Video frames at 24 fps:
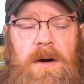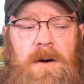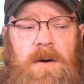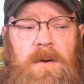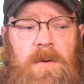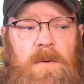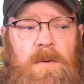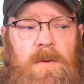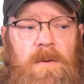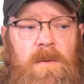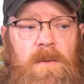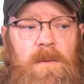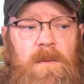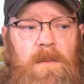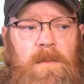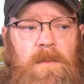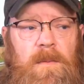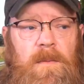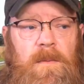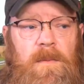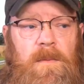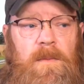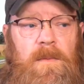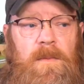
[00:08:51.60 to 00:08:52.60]
So
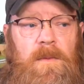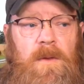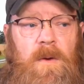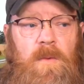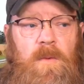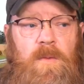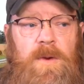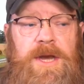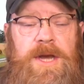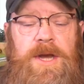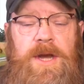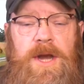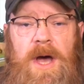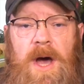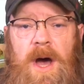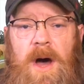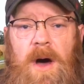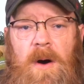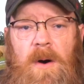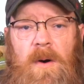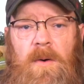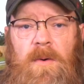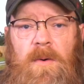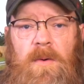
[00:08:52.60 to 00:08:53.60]
we
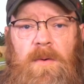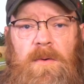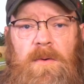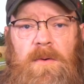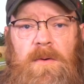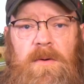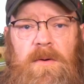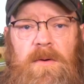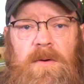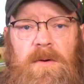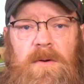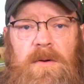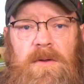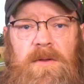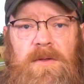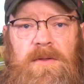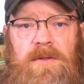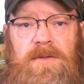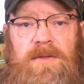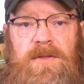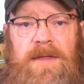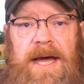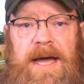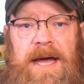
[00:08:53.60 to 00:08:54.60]
know
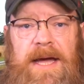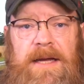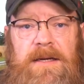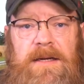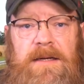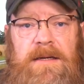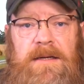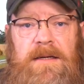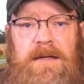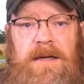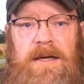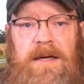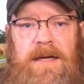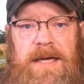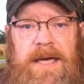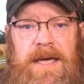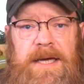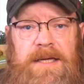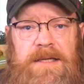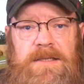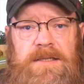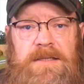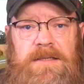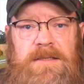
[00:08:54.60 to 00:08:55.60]
that,
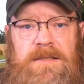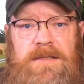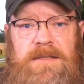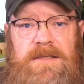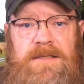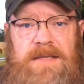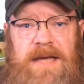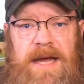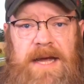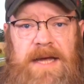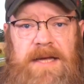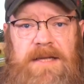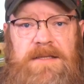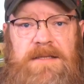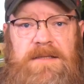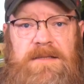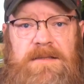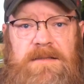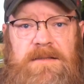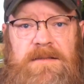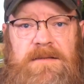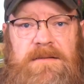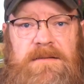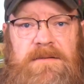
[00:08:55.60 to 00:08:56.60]
again,
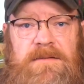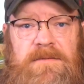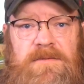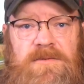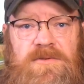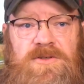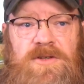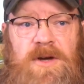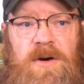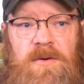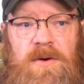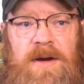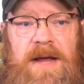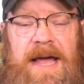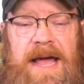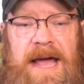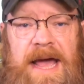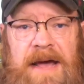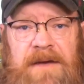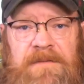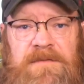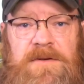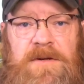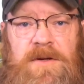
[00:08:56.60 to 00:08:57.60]
states don't
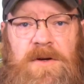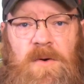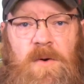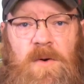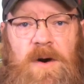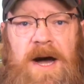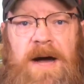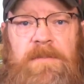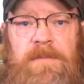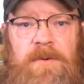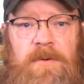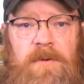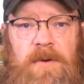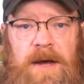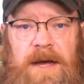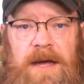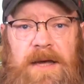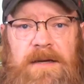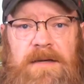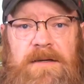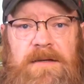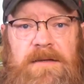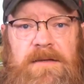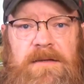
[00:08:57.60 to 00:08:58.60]
have to
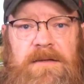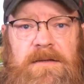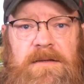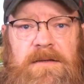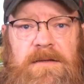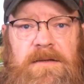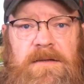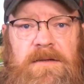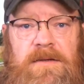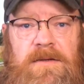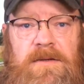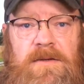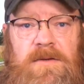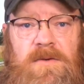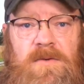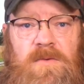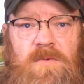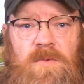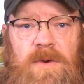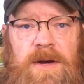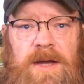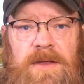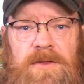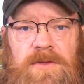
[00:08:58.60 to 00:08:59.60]
cooperate
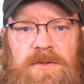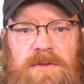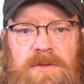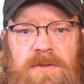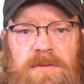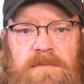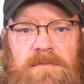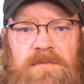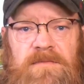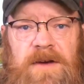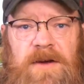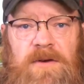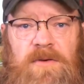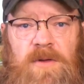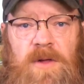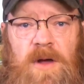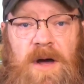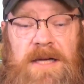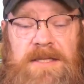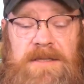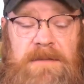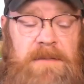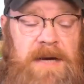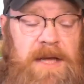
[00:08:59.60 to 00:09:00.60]
with federal
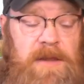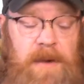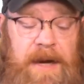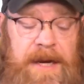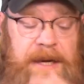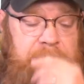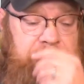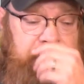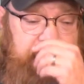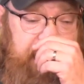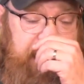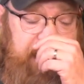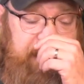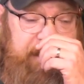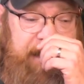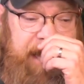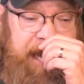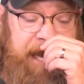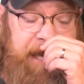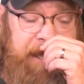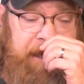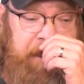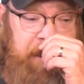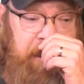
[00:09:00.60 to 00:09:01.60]
laws. And by the way,
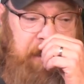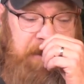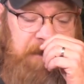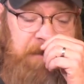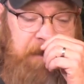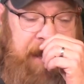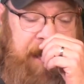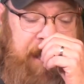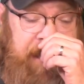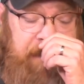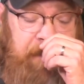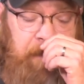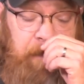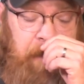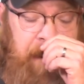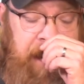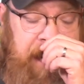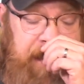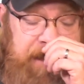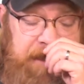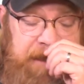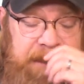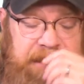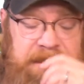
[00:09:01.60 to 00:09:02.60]
that, that goes back in
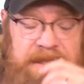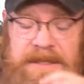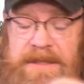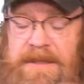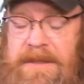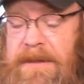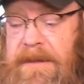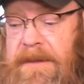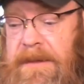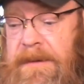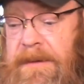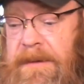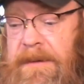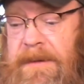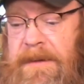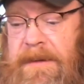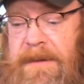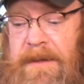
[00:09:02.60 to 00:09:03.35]
practice